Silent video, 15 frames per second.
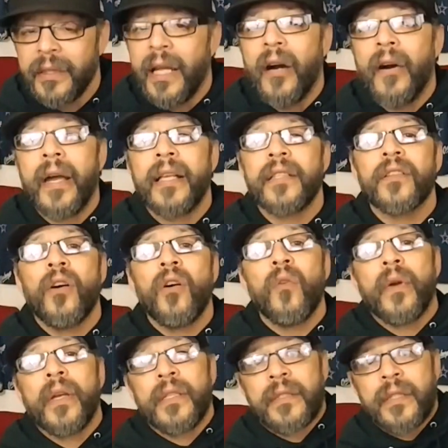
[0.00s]
Now, as
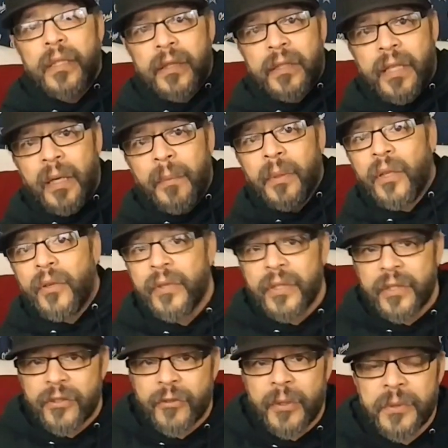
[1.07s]
always, down below in
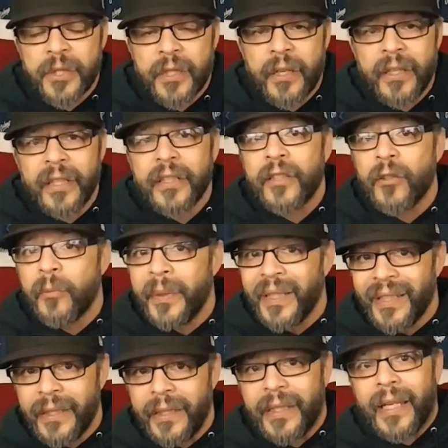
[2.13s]
the description area, there'll
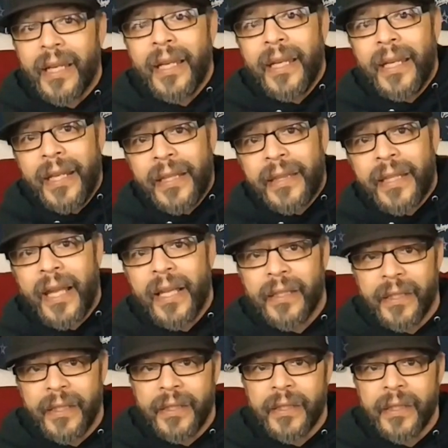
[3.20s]
be a link. Hit that
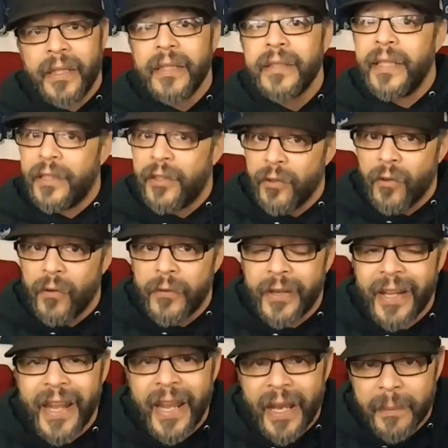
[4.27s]
link, take you
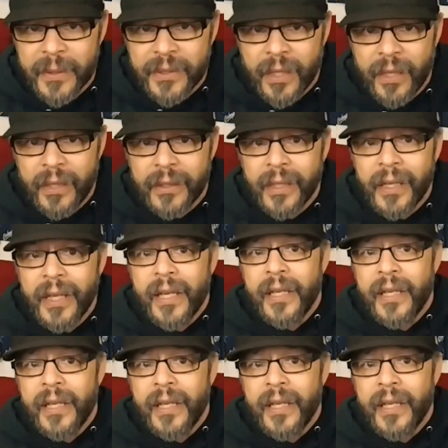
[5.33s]
over to Amazon,